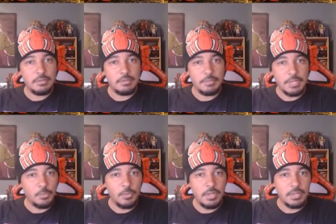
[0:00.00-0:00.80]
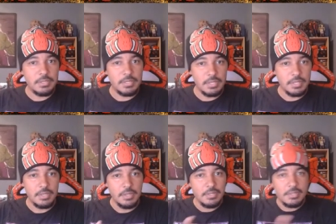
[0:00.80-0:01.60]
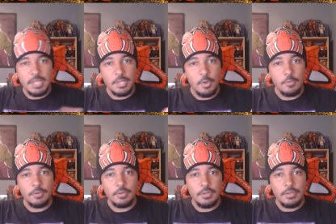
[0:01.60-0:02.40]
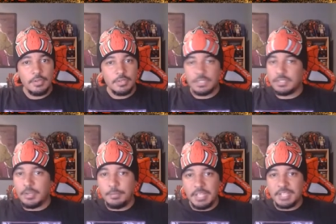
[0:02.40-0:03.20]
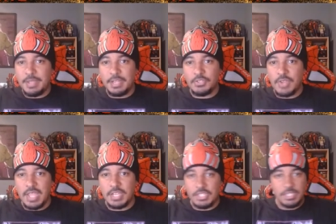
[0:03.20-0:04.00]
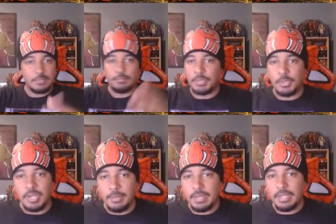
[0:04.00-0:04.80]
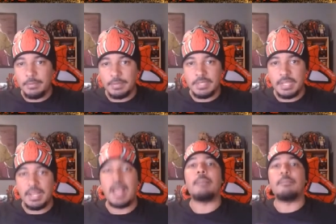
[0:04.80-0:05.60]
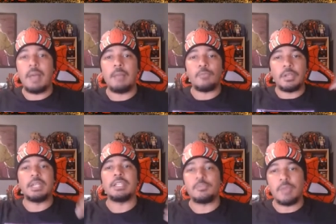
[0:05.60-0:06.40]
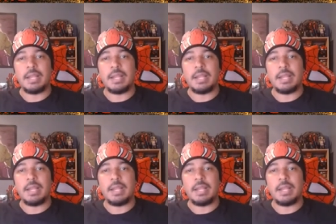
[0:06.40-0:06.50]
be the one to take over? She's their biggest bad the dragon. She could blow blown everybody up and said, I'm I'm running this right